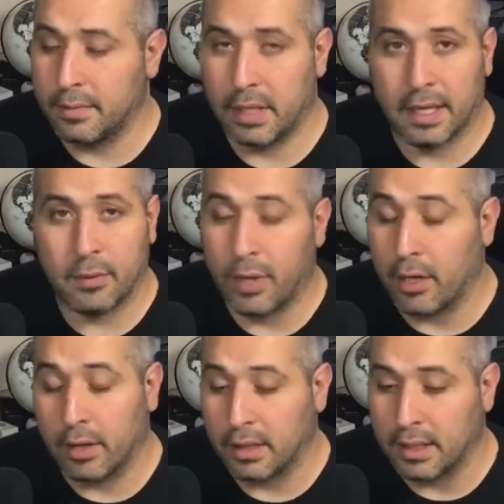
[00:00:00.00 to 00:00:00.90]
anywhere
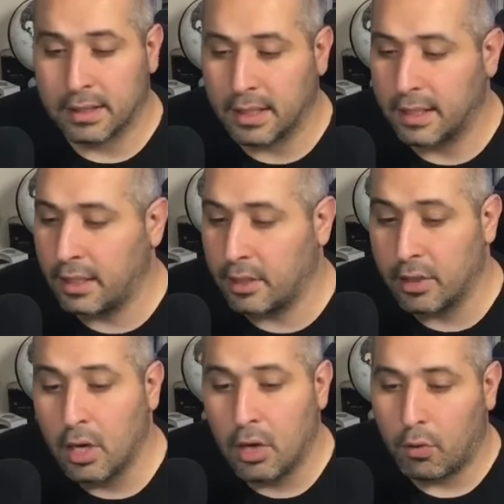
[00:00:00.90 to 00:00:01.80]
on LinkedIn here,
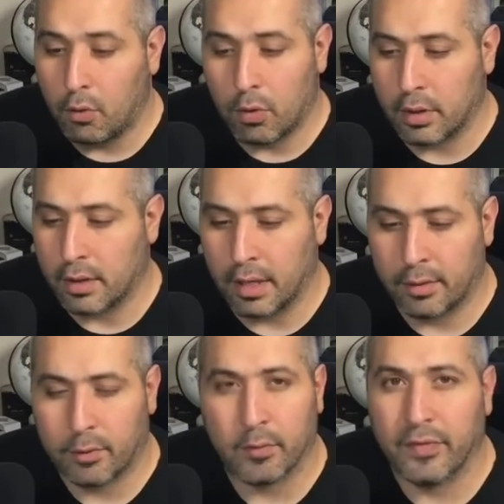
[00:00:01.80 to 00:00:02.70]
or
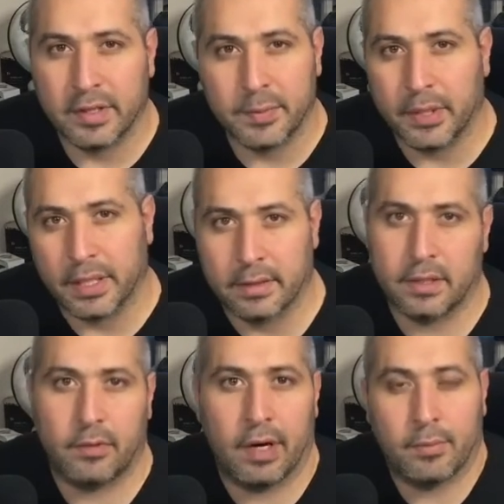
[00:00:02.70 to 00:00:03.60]
through Facebook,
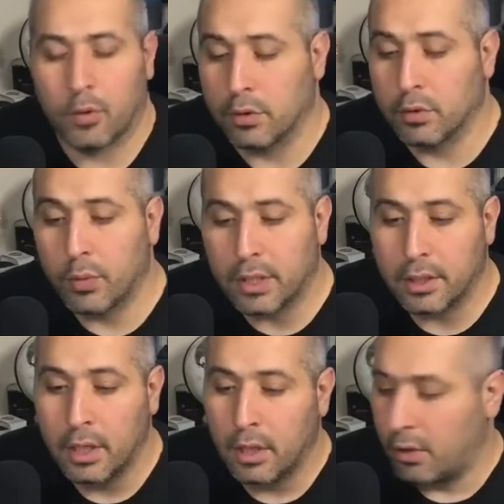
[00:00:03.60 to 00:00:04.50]
Instagram, or Twitter,
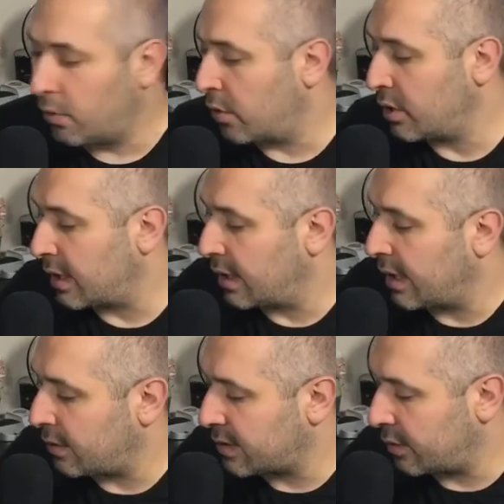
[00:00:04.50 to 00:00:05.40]
or you can
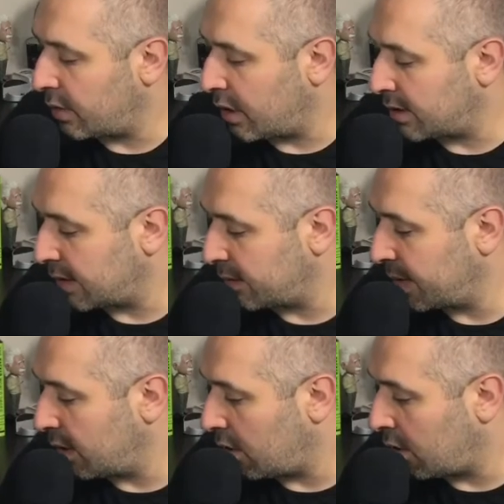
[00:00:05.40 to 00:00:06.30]
also contact me
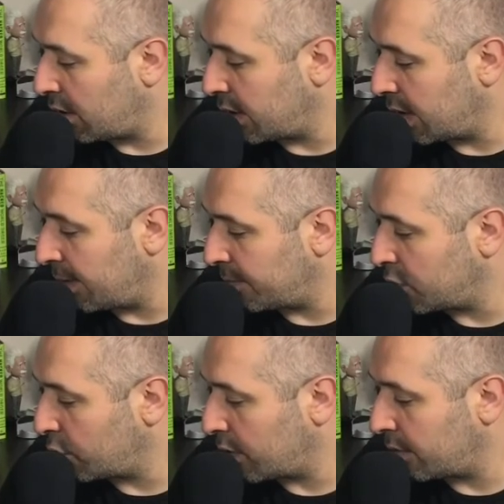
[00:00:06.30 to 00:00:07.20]
on
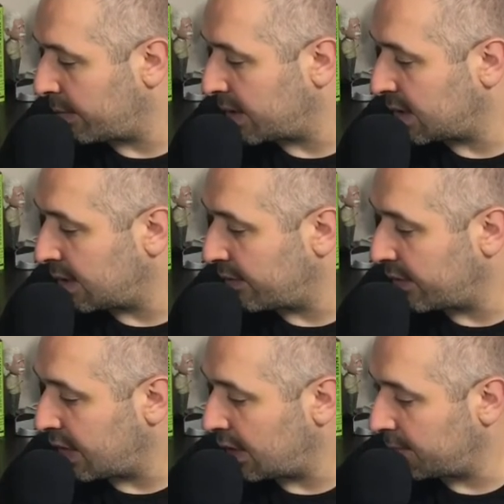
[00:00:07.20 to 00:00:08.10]
Twitter myself
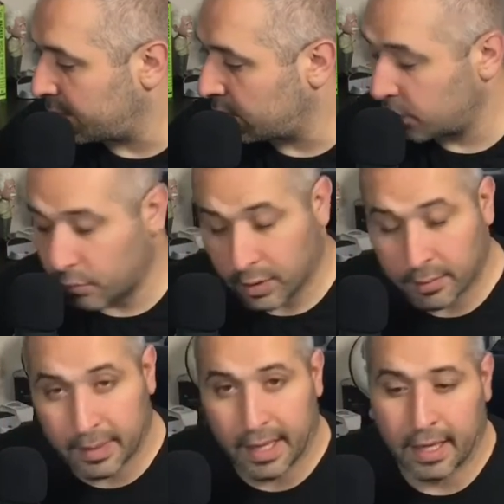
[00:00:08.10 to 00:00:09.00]
with
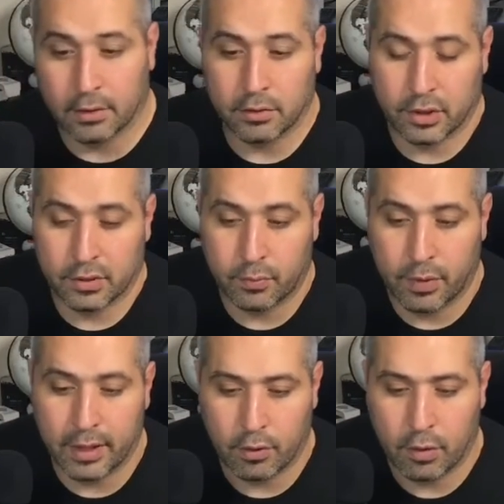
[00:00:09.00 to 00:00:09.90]
my handle just
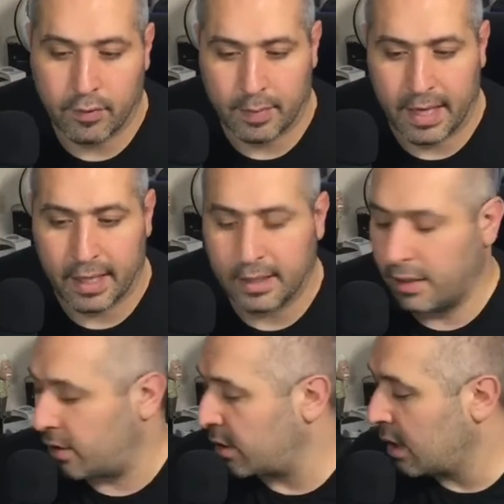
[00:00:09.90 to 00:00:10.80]
right over my head
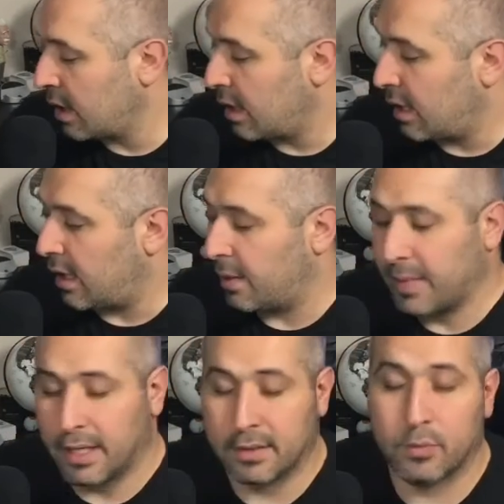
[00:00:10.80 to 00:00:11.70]
here
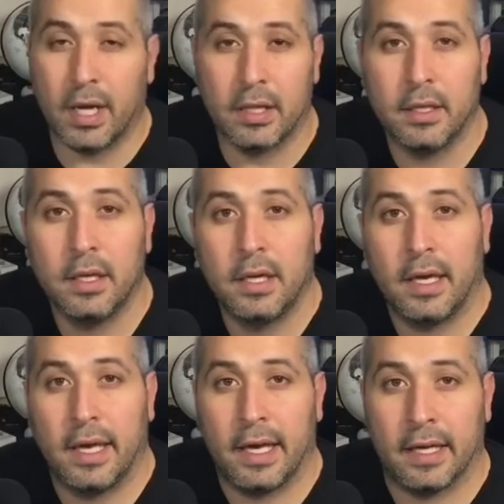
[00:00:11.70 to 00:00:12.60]
as well.
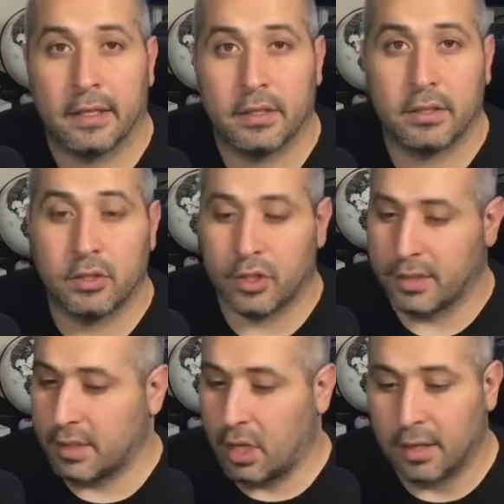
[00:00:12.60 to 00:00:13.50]
And
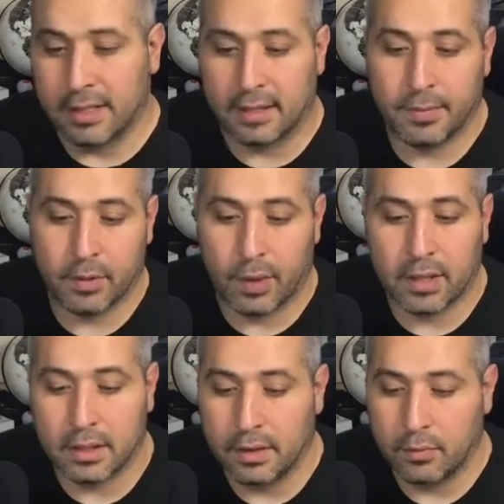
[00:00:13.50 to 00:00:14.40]
just contact me
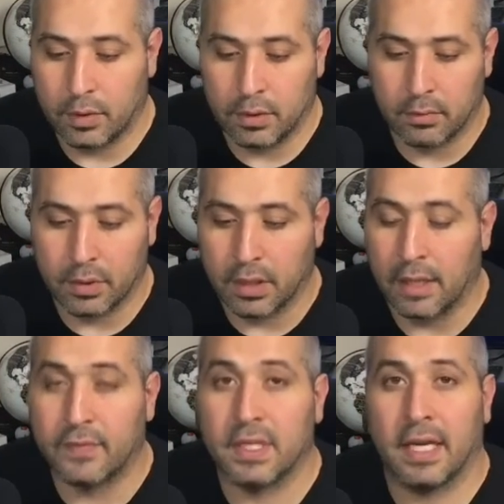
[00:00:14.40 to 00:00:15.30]
directly. We'd
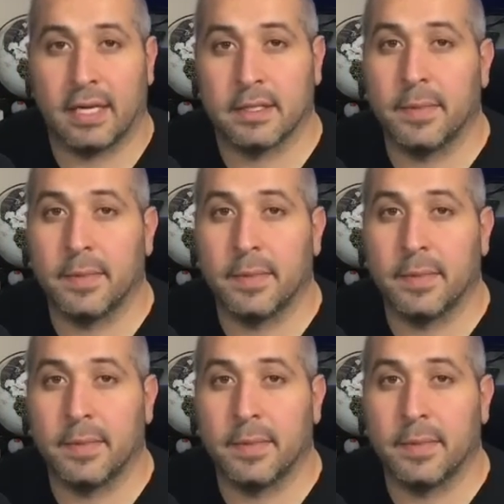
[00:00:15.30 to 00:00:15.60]
love to get as